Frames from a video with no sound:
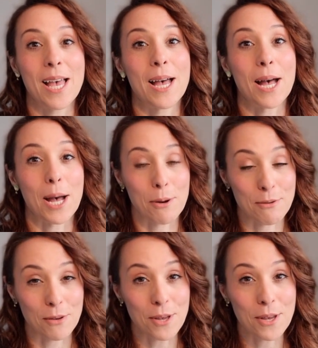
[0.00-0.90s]

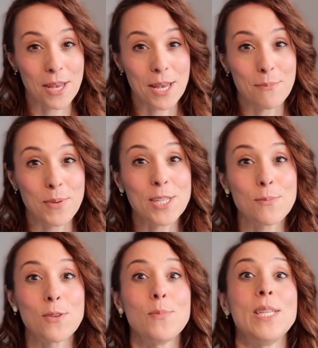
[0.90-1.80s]
However, beans
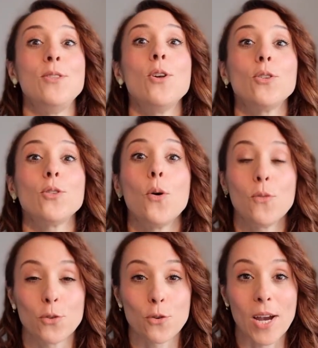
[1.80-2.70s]
must be not
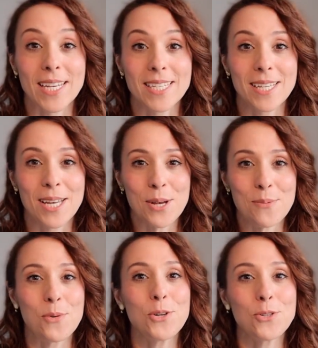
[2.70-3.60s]
over-dried.
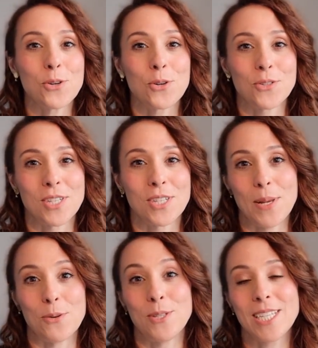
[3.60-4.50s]
Moisture content
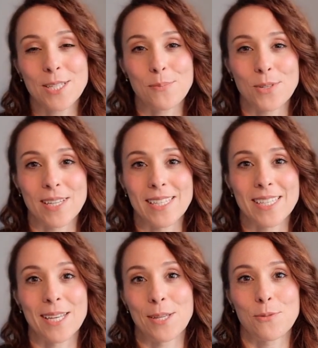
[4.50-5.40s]
below
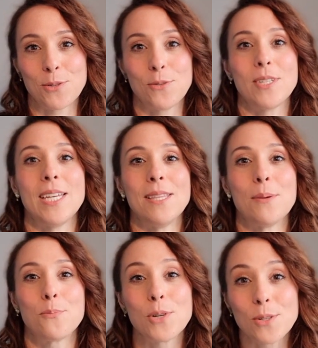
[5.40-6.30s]
6% can result
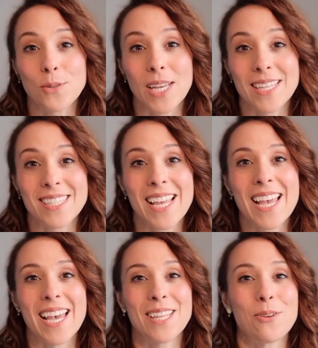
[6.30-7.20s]
in brittleness and